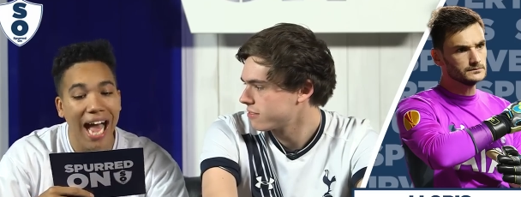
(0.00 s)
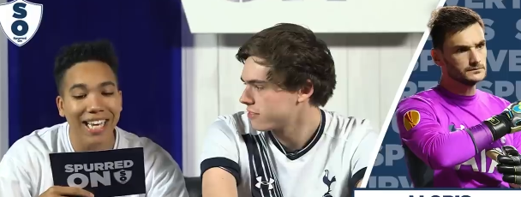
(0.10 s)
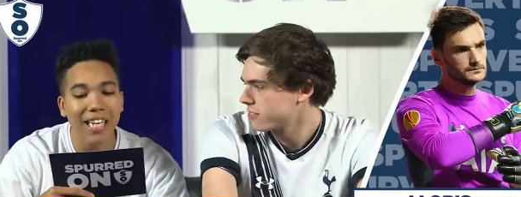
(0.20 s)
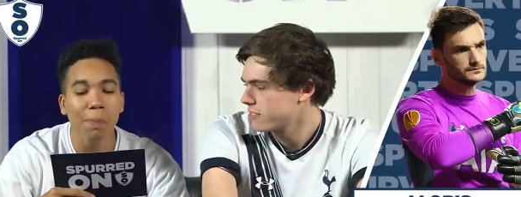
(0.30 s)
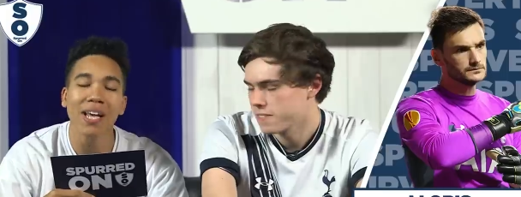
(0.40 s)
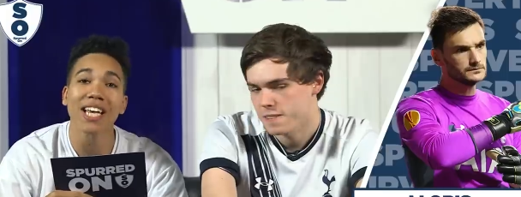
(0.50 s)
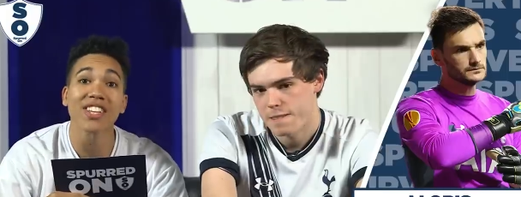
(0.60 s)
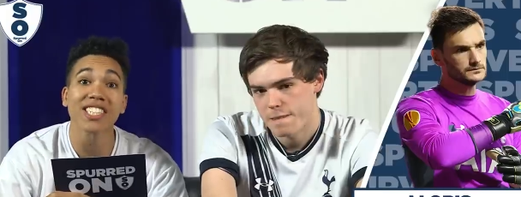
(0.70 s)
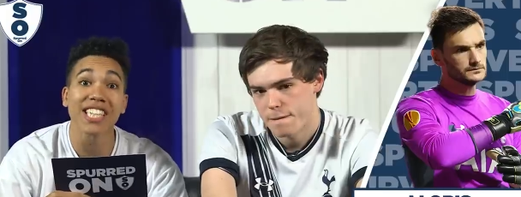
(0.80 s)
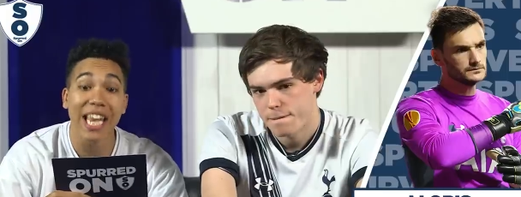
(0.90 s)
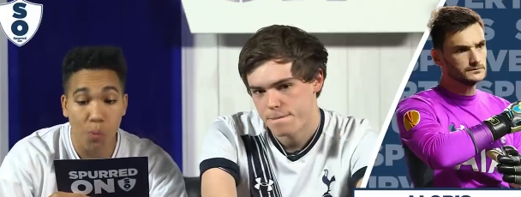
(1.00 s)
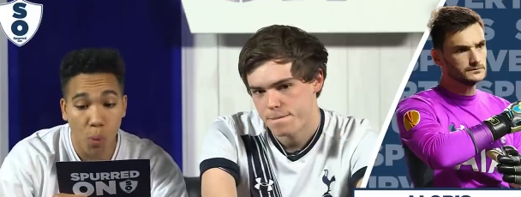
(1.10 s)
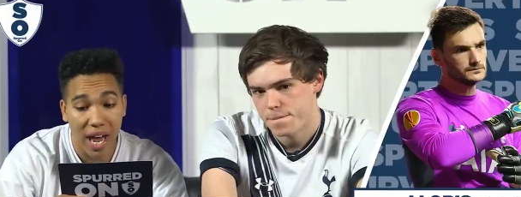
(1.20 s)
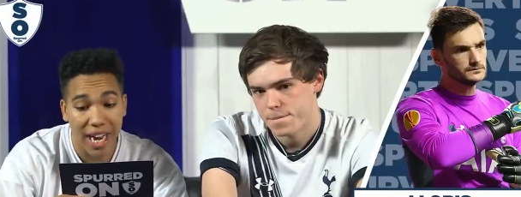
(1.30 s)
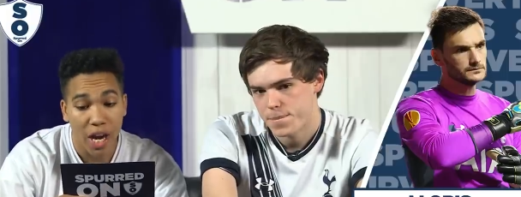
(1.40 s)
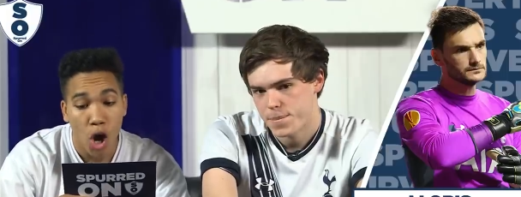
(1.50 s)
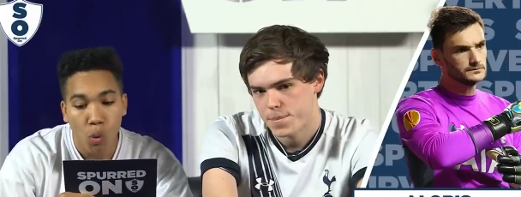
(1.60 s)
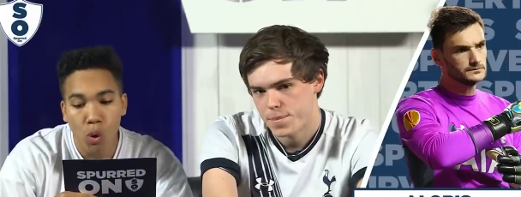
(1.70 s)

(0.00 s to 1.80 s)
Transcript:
Speaker 1: and keep playing the same way,